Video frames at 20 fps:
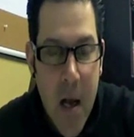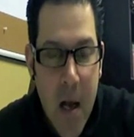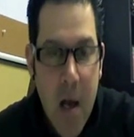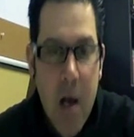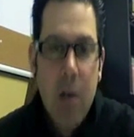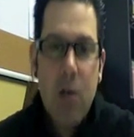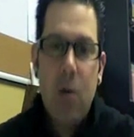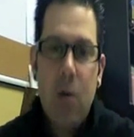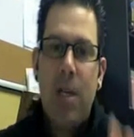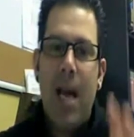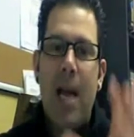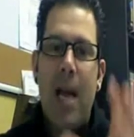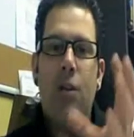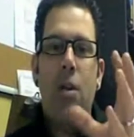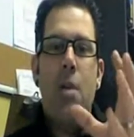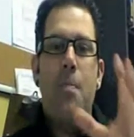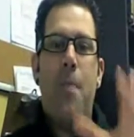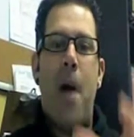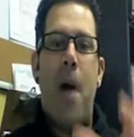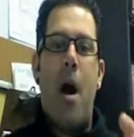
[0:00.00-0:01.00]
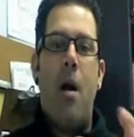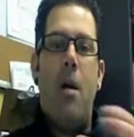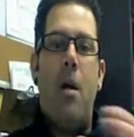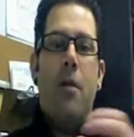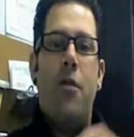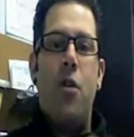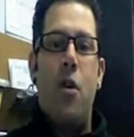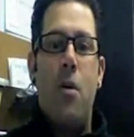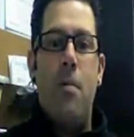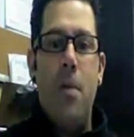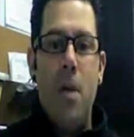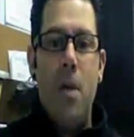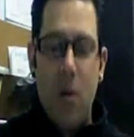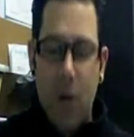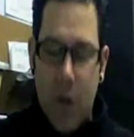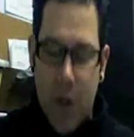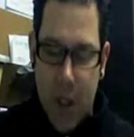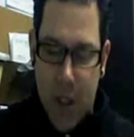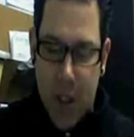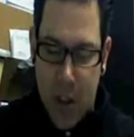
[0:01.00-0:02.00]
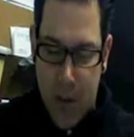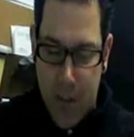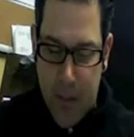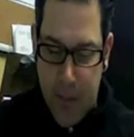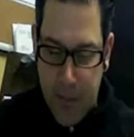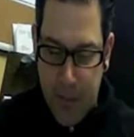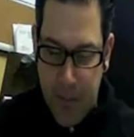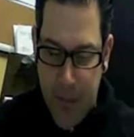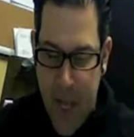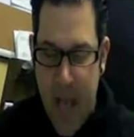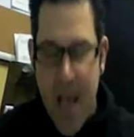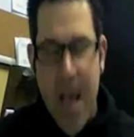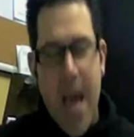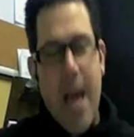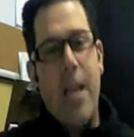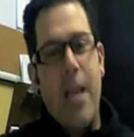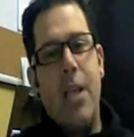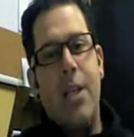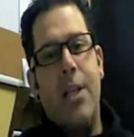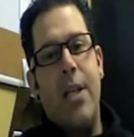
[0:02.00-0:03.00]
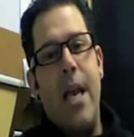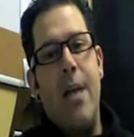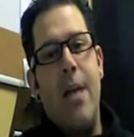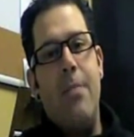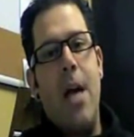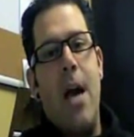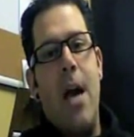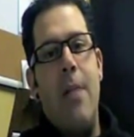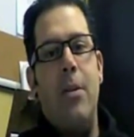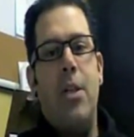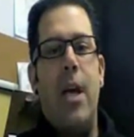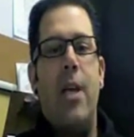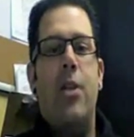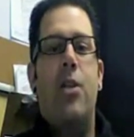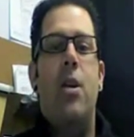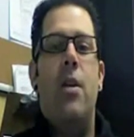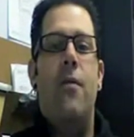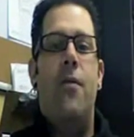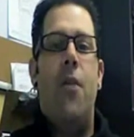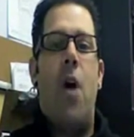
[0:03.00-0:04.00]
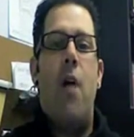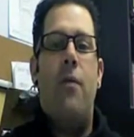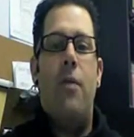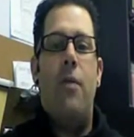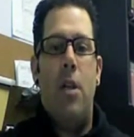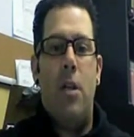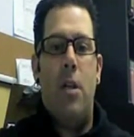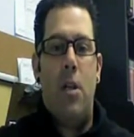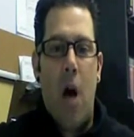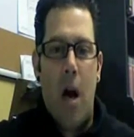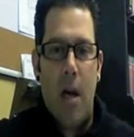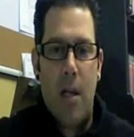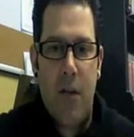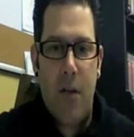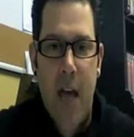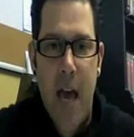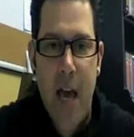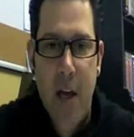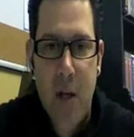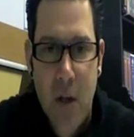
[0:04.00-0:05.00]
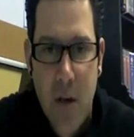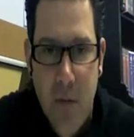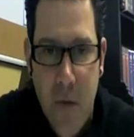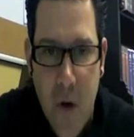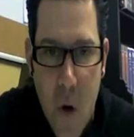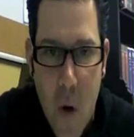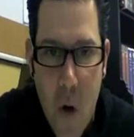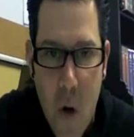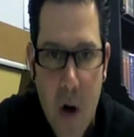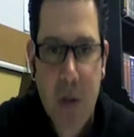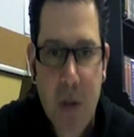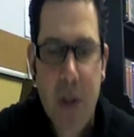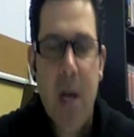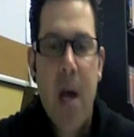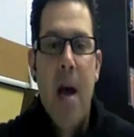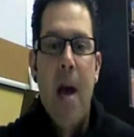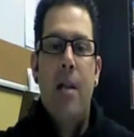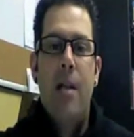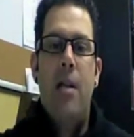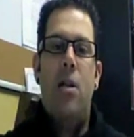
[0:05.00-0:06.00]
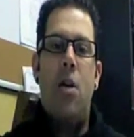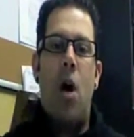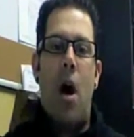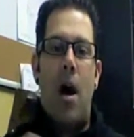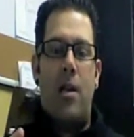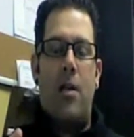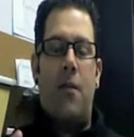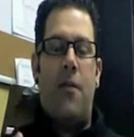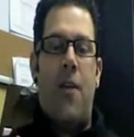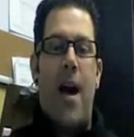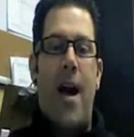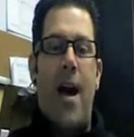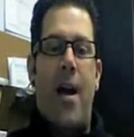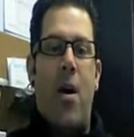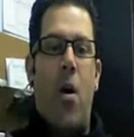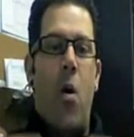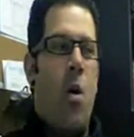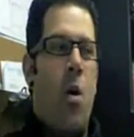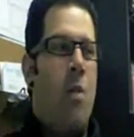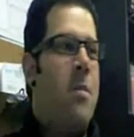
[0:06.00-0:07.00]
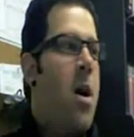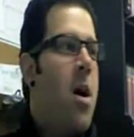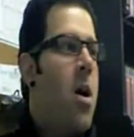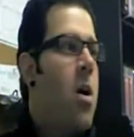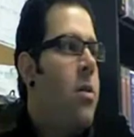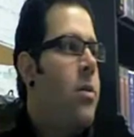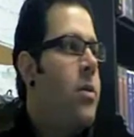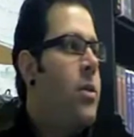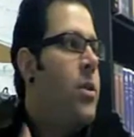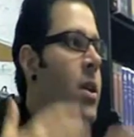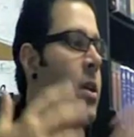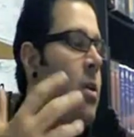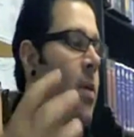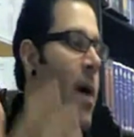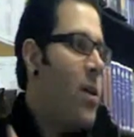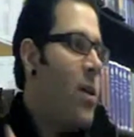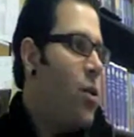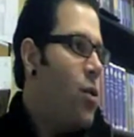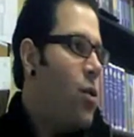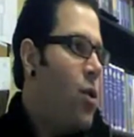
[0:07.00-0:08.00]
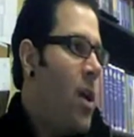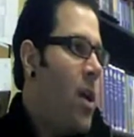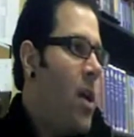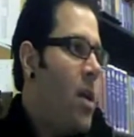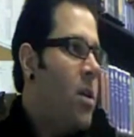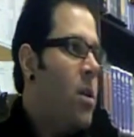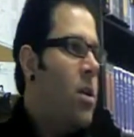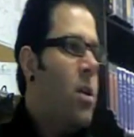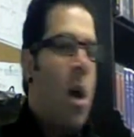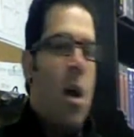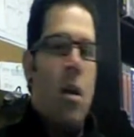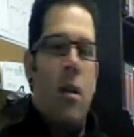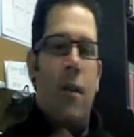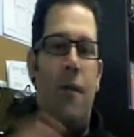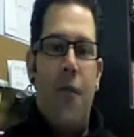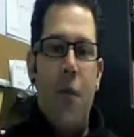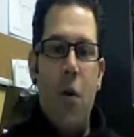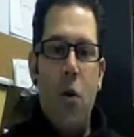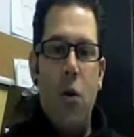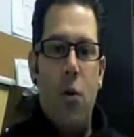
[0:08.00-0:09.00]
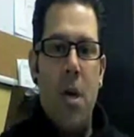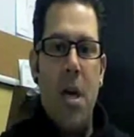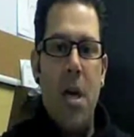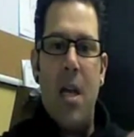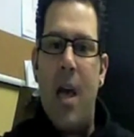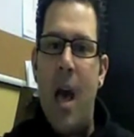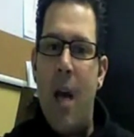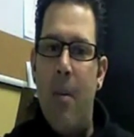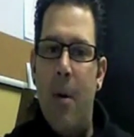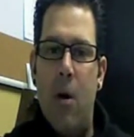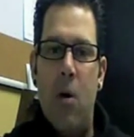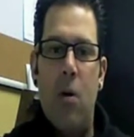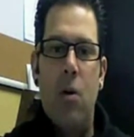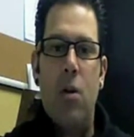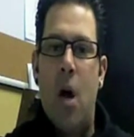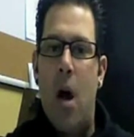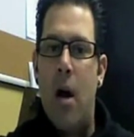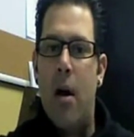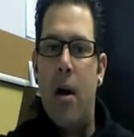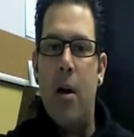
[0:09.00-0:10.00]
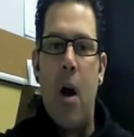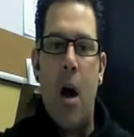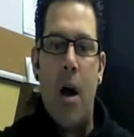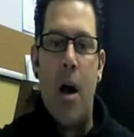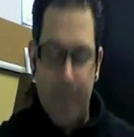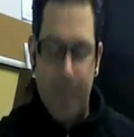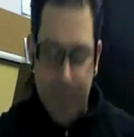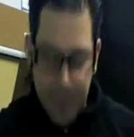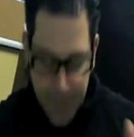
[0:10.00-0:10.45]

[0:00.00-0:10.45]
So it's actually part of your immune system. And at the same time, it's actually involved in detoxification, of course, detoxifying hormones, estrogens, the foods we eat, chemicals, on and on.